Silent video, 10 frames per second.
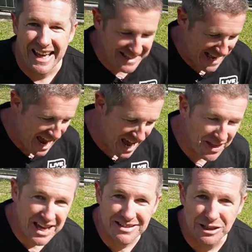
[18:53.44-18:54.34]
is how
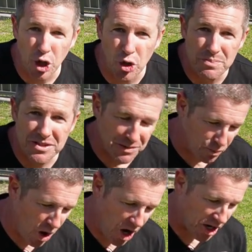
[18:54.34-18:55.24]
these loops
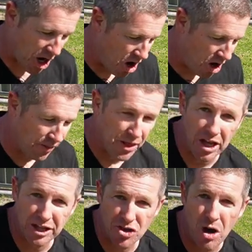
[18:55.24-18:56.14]
work on
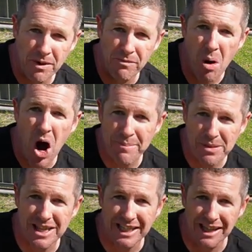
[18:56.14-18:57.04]
the top of my
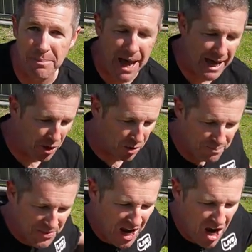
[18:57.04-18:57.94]
particular panel.
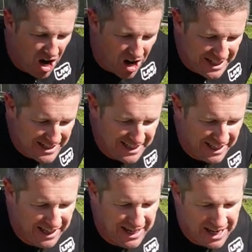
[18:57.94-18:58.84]

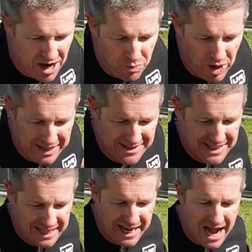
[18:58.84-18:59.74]
Ideally, I want it
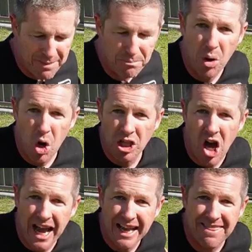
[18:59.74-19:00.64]
sitting up more
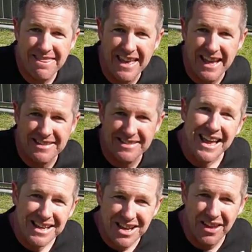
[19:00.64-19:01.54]
like this,
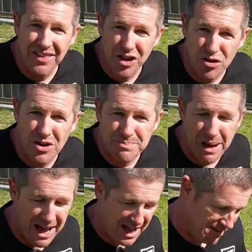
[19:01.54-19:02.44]
so that the
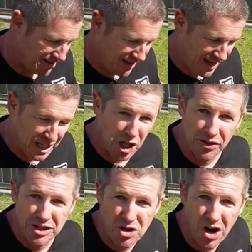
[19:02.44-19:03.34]
crossbar
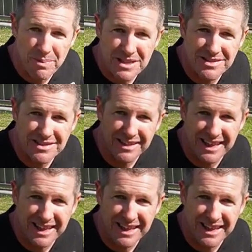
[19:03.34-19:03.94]
along the top is